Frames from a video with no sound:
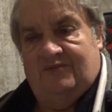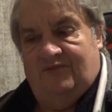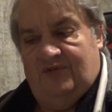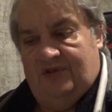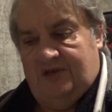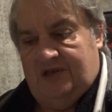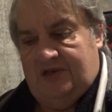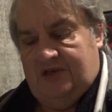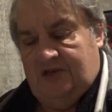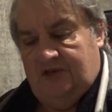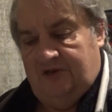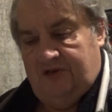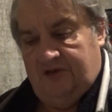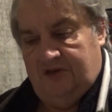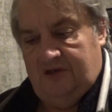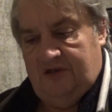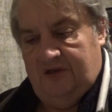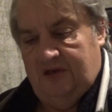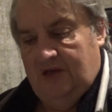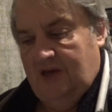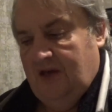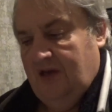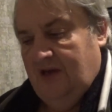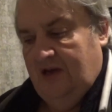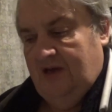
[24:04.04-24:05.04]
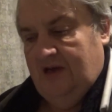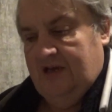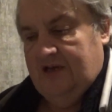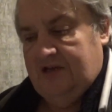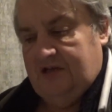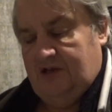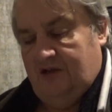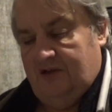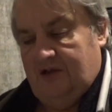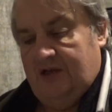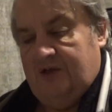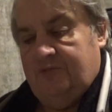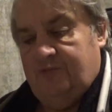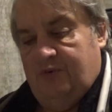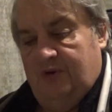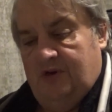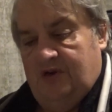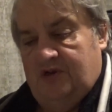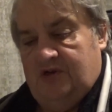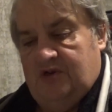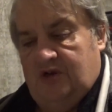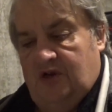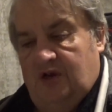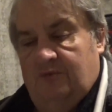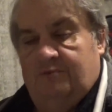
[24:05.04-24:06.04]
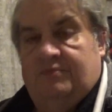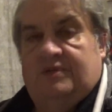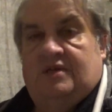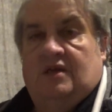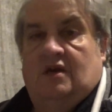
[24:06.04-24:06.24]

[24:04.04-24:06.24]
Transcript: for the CD, so that's pretty cheap.